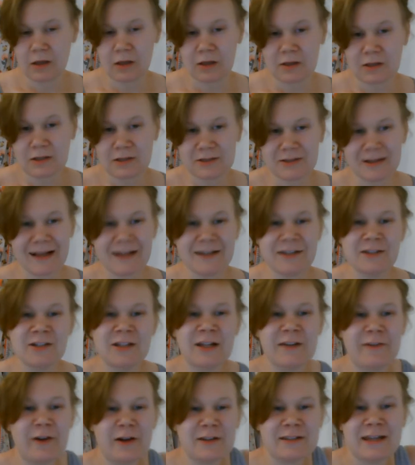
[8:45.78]
So that's all
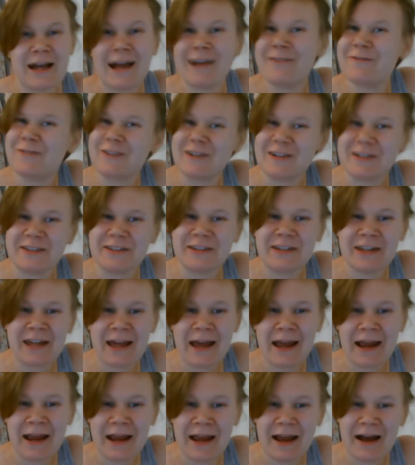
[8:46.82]
I've got time for
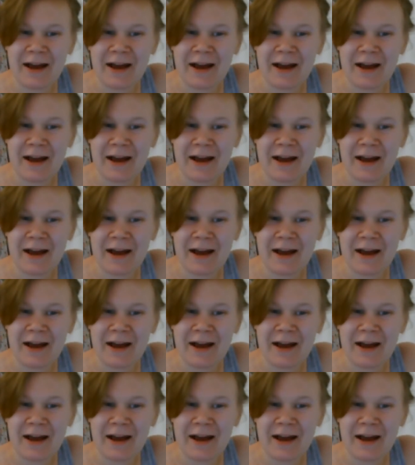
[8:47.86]
today.